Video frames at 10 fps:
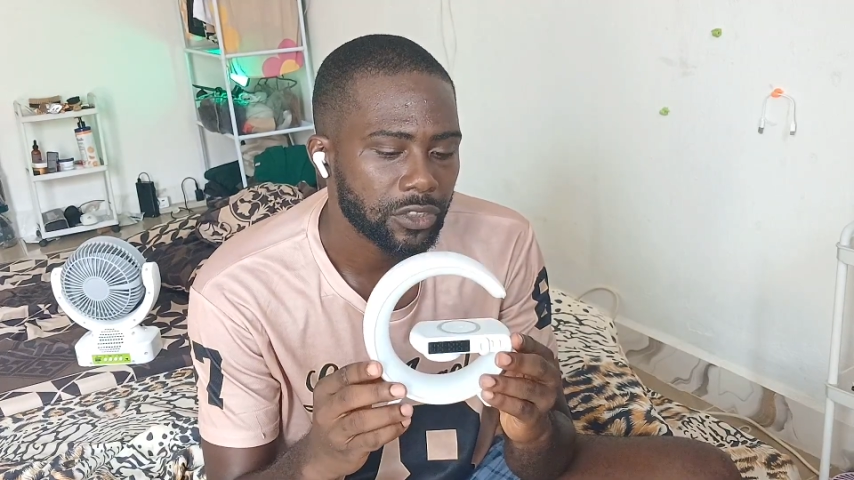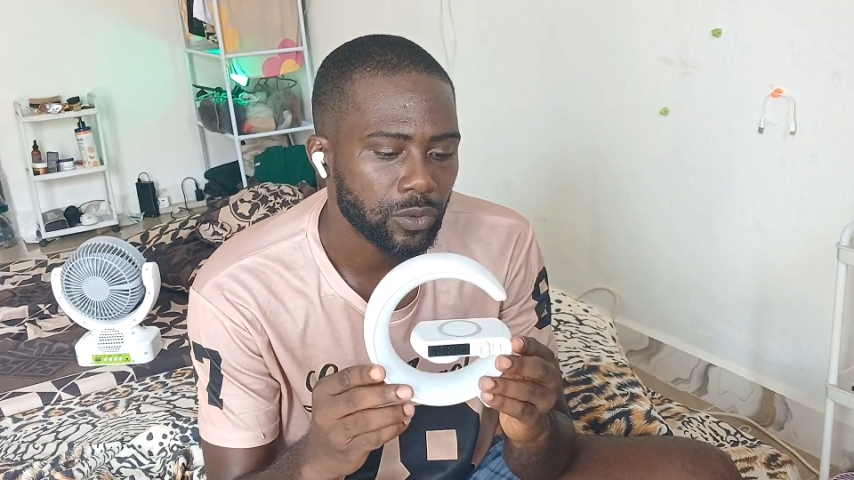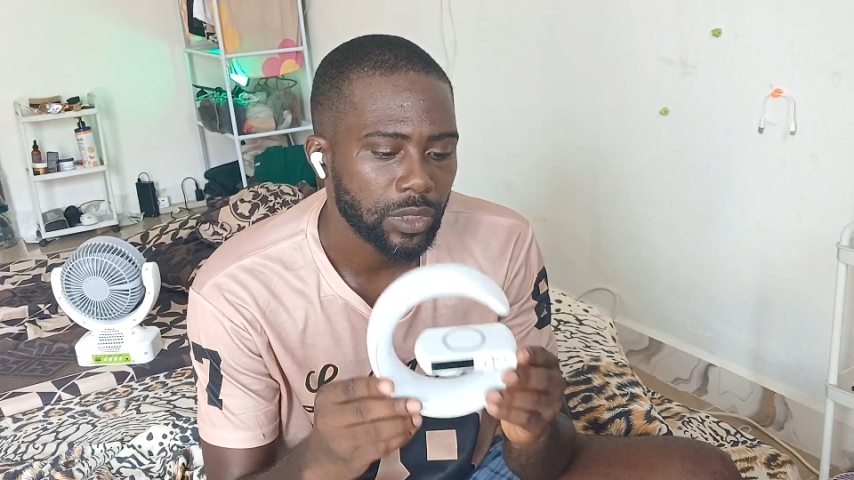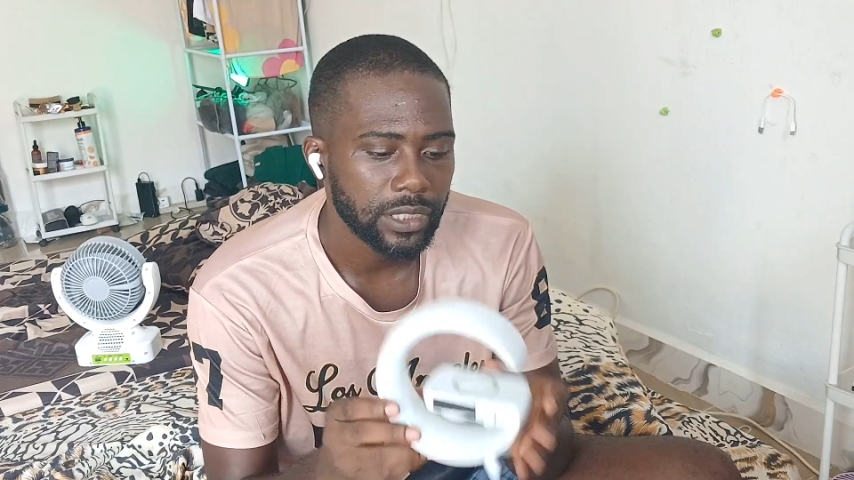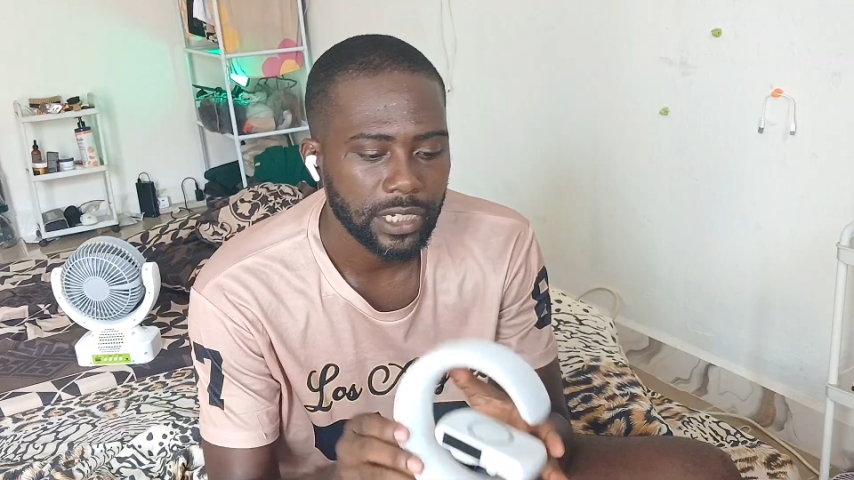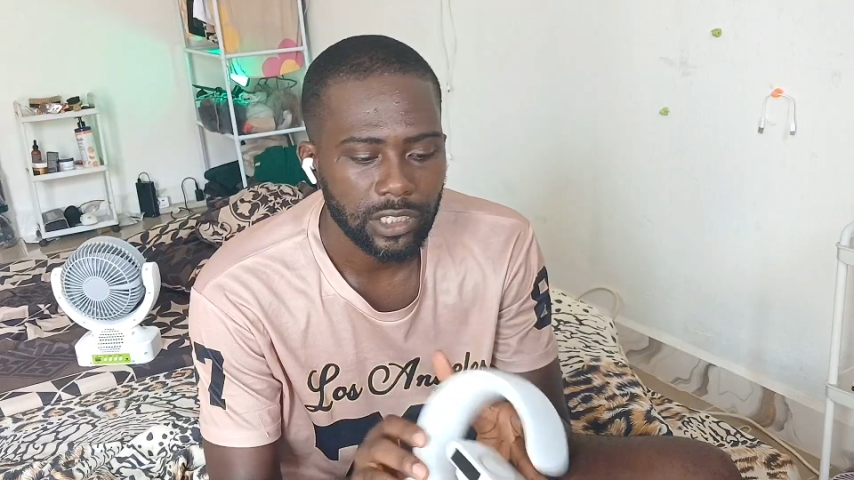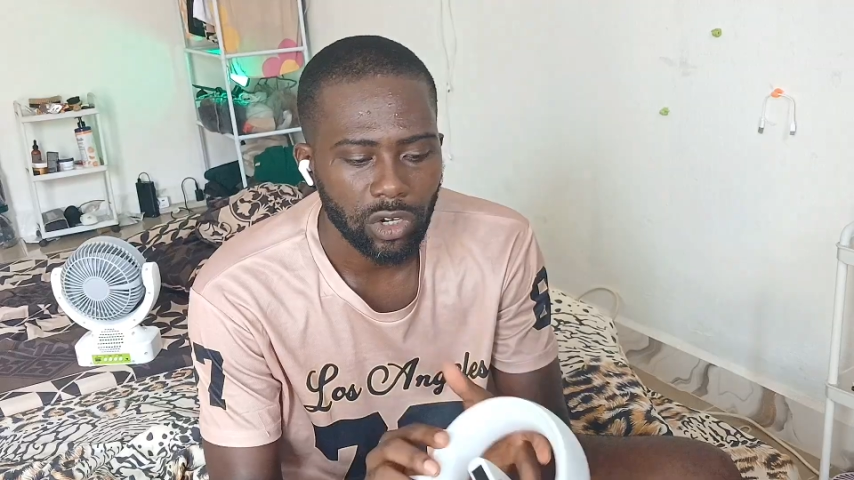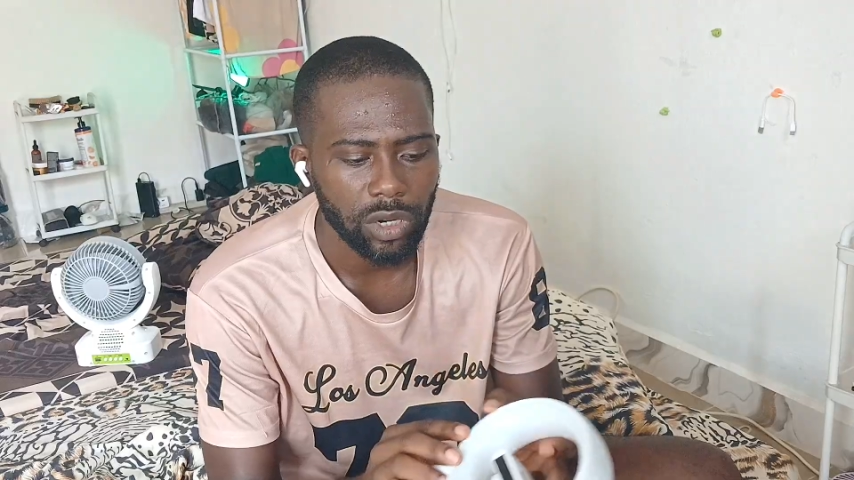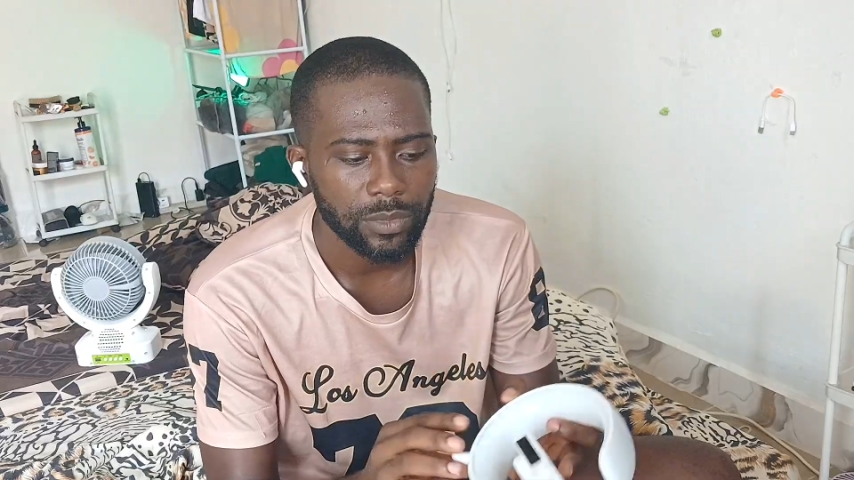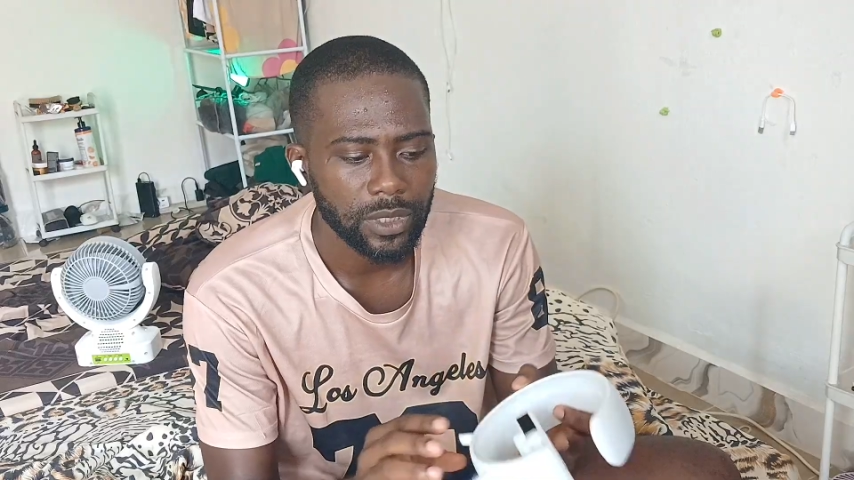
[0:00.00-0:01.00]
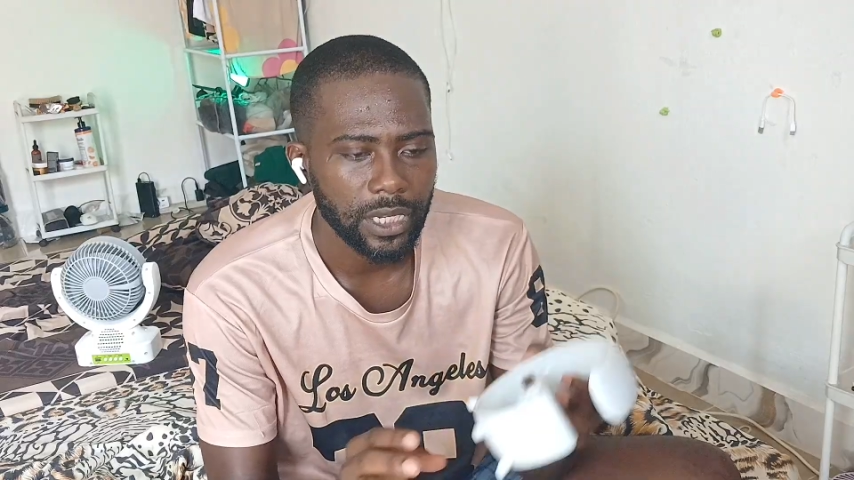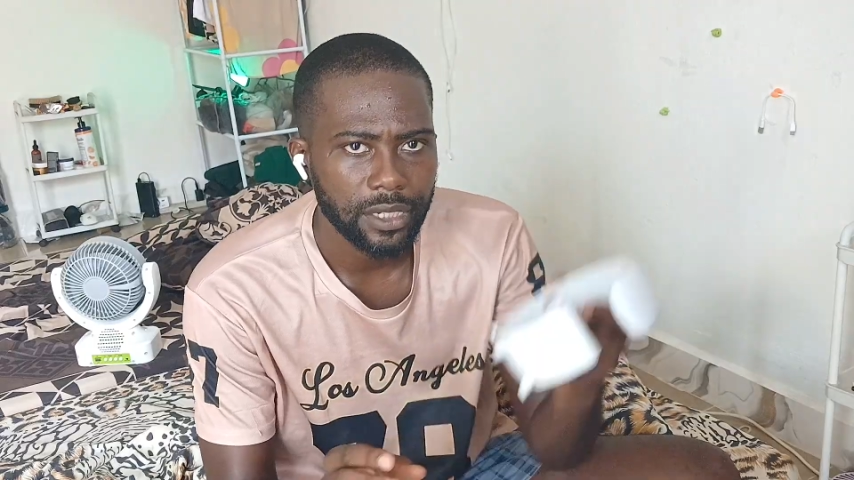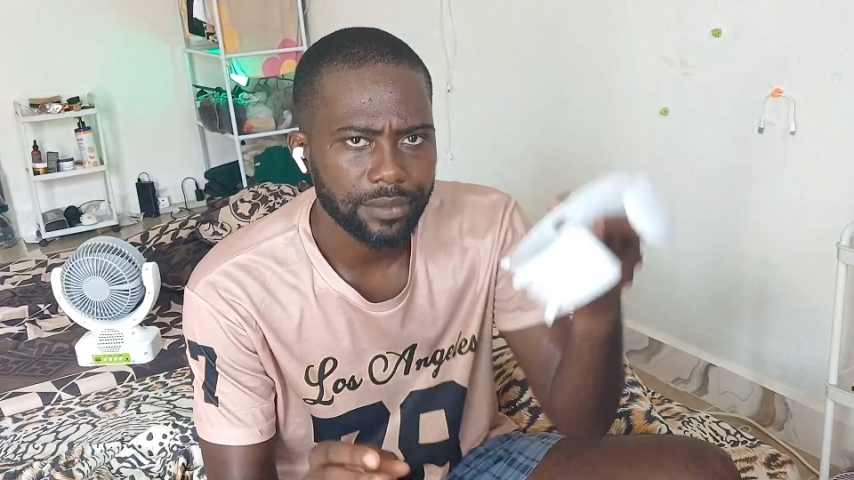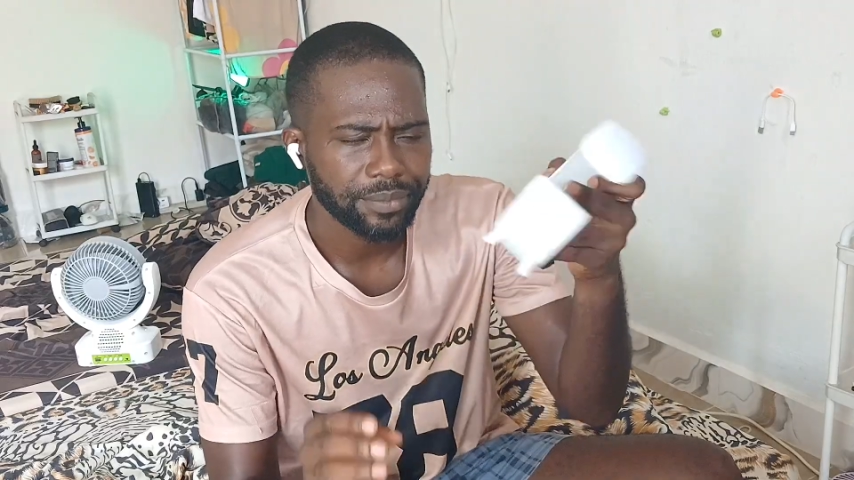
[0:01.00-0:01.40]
to it. It comes with a